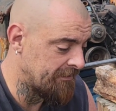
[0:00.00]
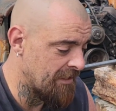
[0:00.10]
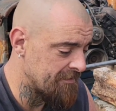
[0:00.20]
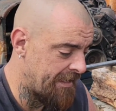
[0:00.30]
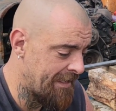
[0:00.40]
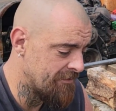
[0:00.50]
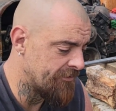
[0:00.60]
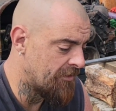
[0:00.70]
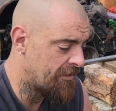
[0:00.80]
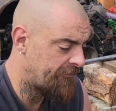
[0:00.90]
cut the
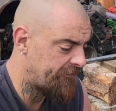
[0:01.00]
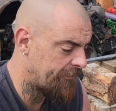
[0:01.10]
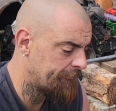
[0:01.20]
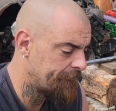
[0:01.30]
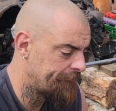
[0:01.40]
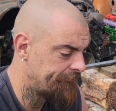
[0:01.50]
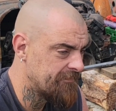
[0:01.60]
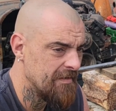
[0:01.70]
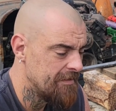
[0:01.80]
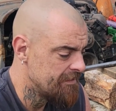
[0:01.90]
handle off.
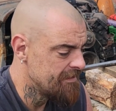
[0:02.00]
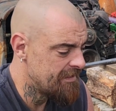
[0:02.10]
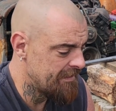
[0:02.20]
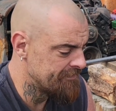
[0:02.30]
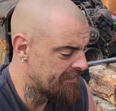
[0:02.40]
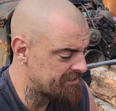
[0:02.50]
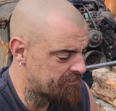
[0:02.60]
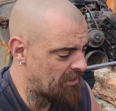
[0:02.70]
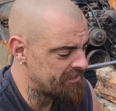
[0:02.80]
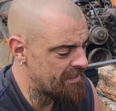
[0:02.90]
And then I
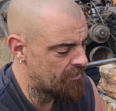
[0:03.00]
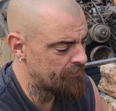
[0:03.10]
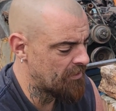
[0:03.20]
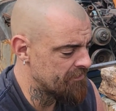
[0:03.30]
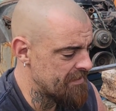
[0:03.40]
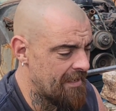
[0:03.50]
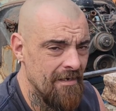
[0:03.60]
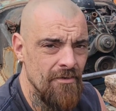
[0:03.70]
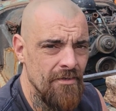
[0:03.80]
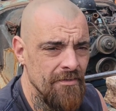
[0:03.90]
spun down part of the
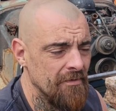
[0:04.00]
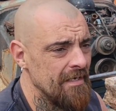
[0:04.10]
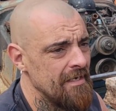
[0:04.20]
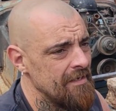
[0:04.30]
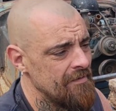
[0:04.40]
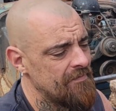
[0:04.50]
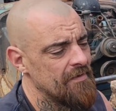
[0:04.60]
handle on the lathe.